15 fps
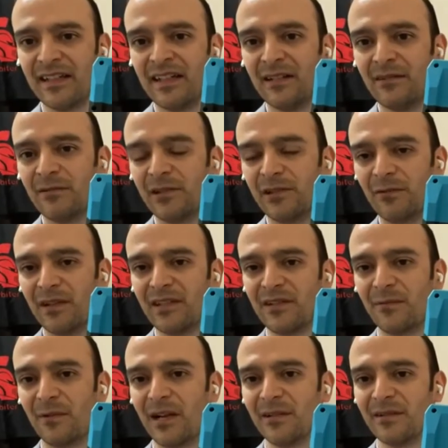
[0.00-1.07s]
which runs
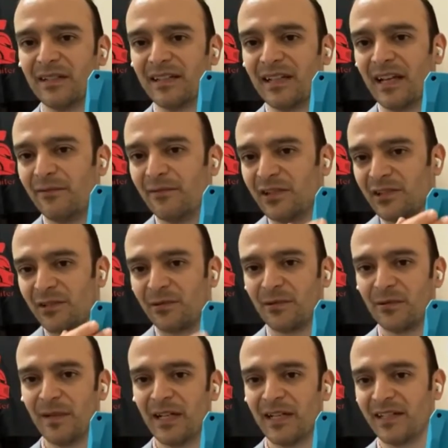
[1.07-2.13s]
around it. Every screw
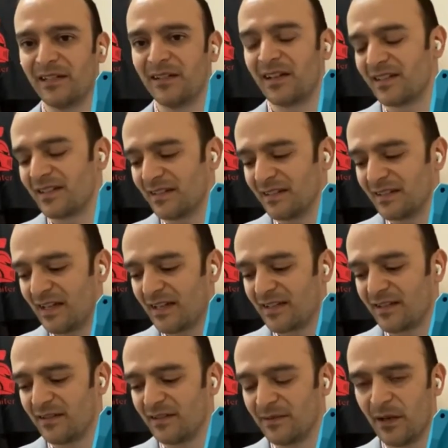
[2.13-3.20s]
back here has
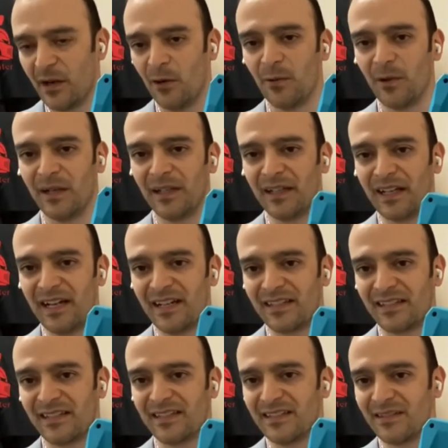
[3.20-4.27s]
a O-ring
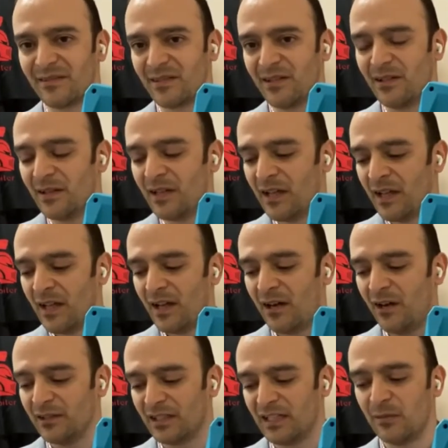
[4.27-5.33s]
gasket. So it's all
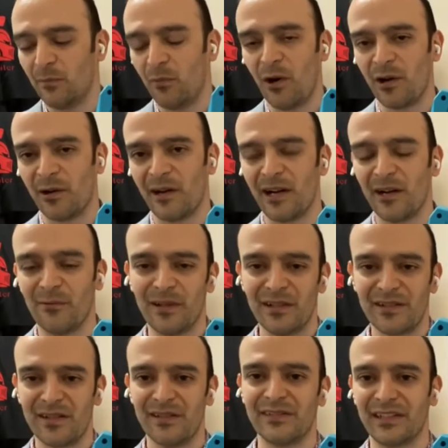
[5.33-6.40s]
to keep water out. We
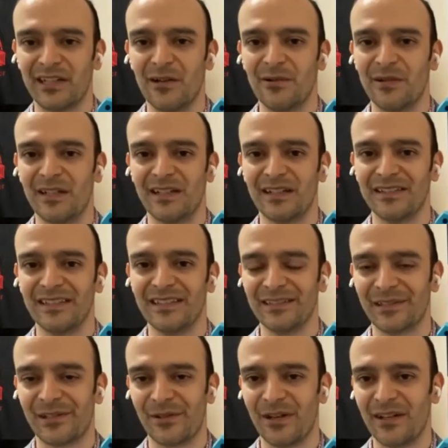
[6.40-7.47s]
also have a coating on the
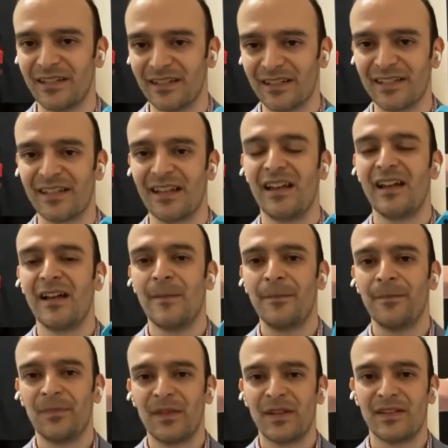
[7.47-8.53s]
electronics
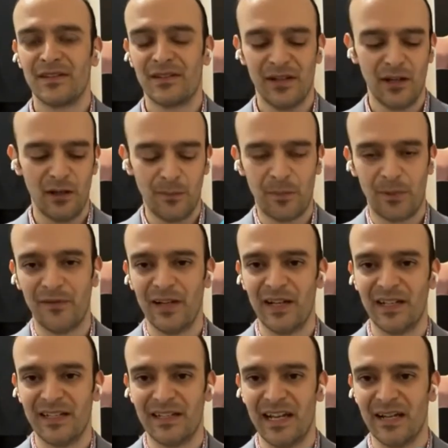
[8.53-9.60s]
to help prevent
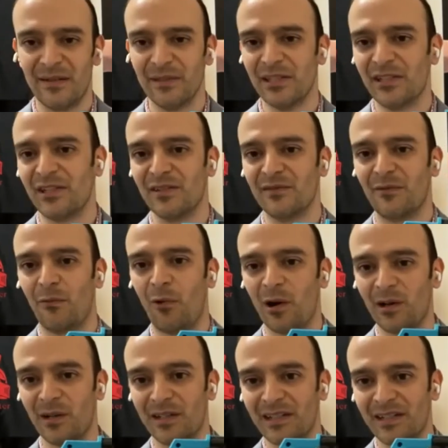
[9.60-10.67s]
any damage if
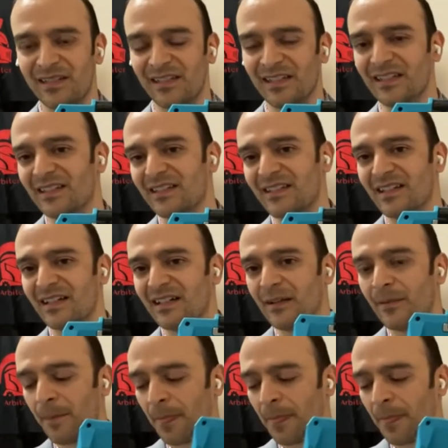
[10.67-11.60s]
water does get inside.